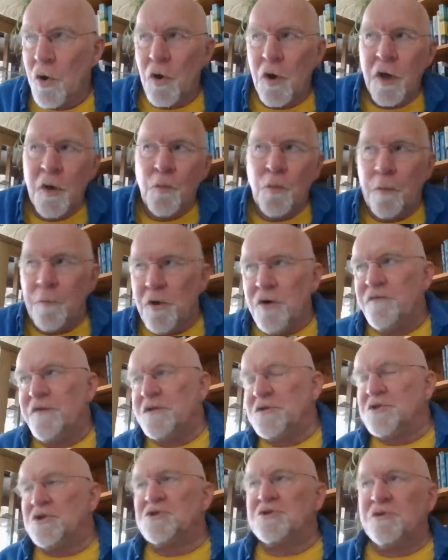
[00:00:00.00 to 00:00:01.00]
It will move
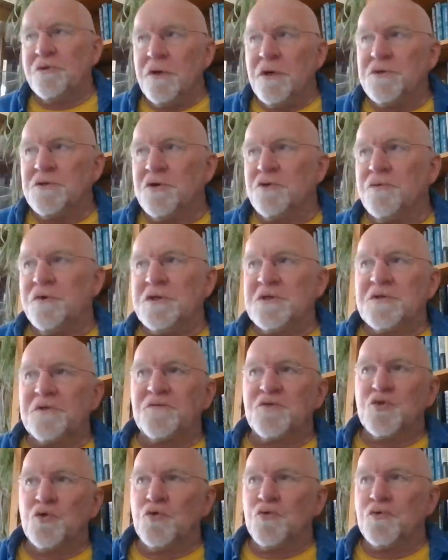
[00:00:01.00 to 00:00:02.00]
into zero degrees
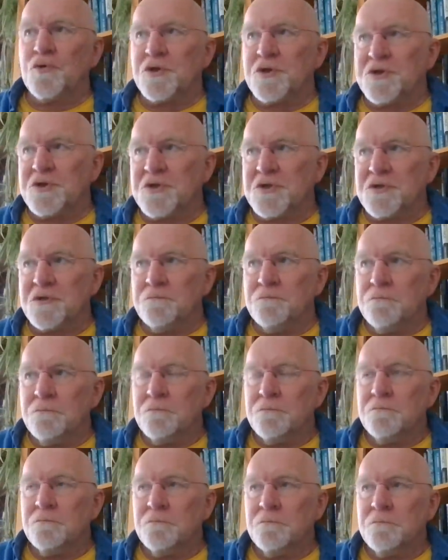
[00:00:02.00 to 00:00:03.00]
of Taurus.
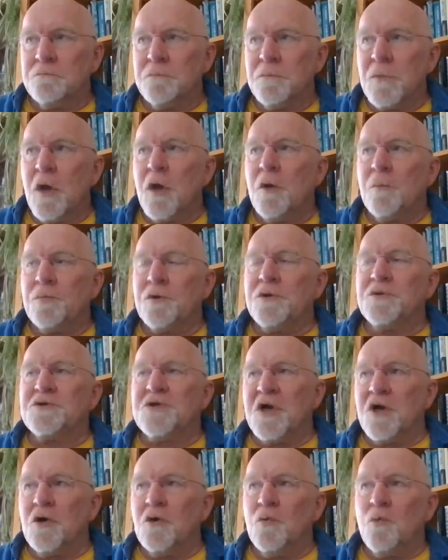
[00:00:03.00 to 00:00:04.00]

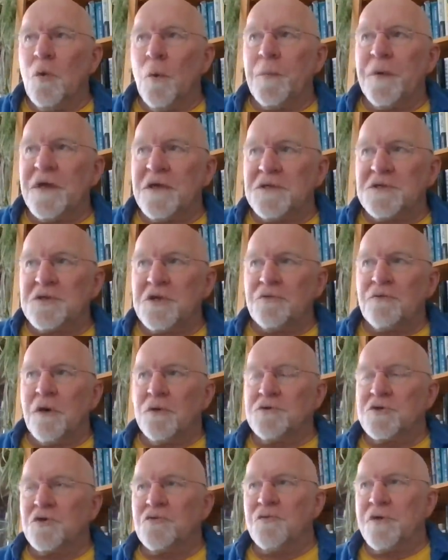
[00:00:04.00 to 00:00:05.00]
Pluto will be at
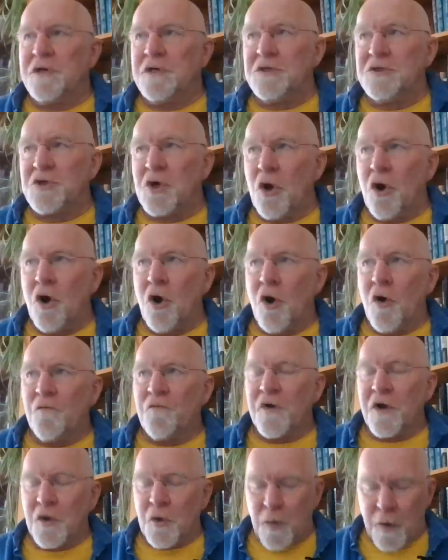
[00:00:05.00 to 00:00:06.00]
zero degrees
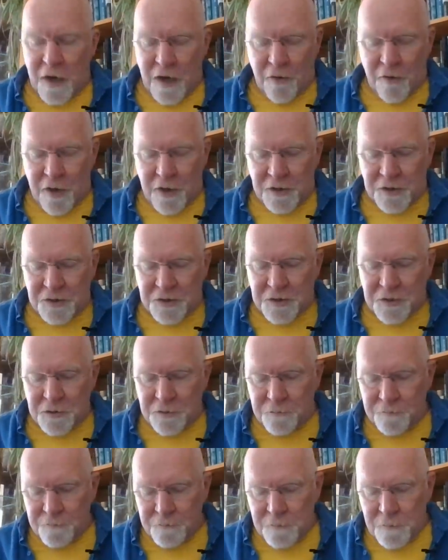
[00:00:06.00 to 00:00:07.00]
of
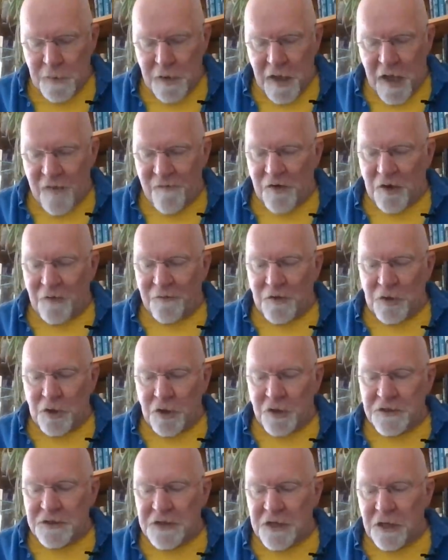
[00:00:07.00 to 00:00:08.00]
Aquarius. And then on the
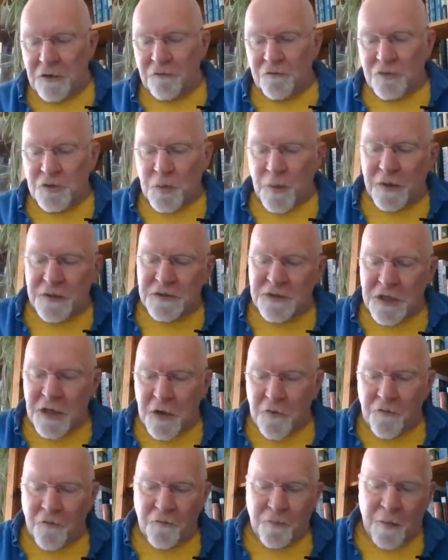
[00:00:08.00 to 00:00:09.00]
19th,
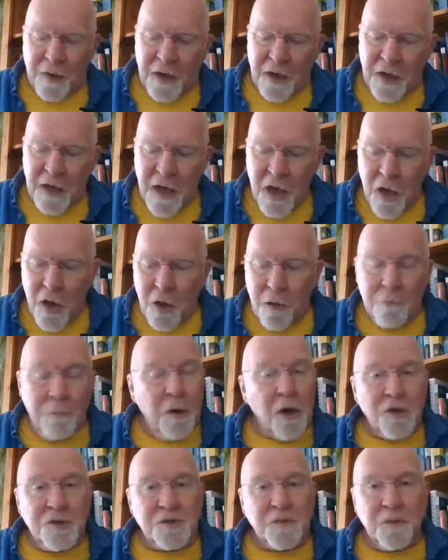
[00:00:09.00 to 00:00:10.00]
20th of May,
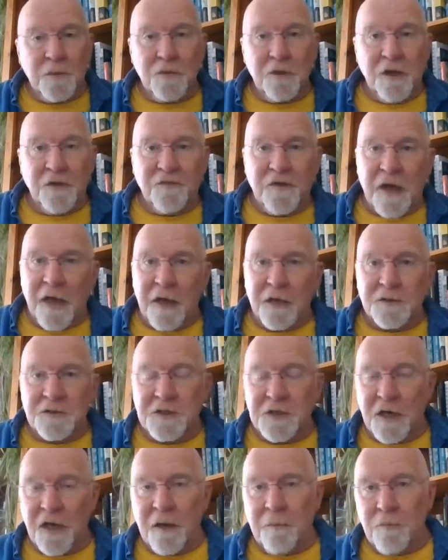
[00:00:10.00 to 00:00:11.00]
Mars will leave
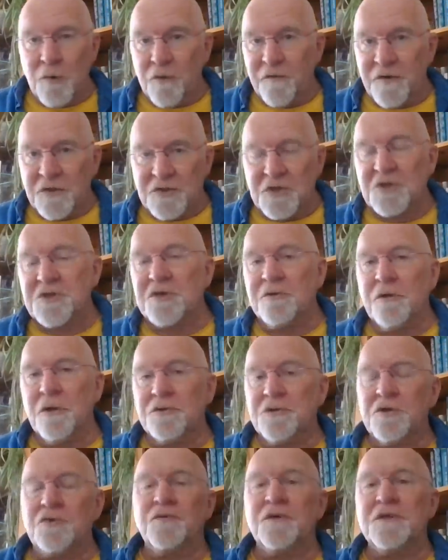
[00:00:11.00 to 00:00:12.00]
Cancer and move into zero
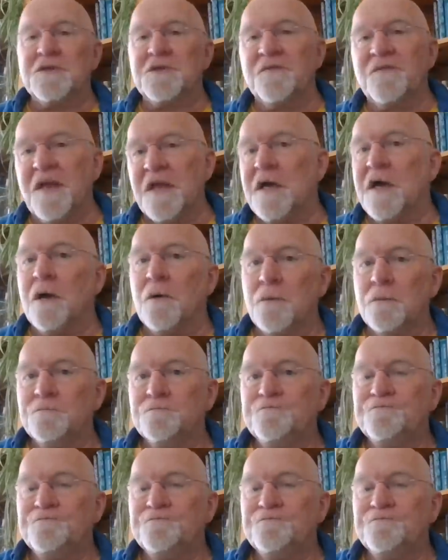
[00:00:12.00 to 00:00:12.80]
degrees of Leo.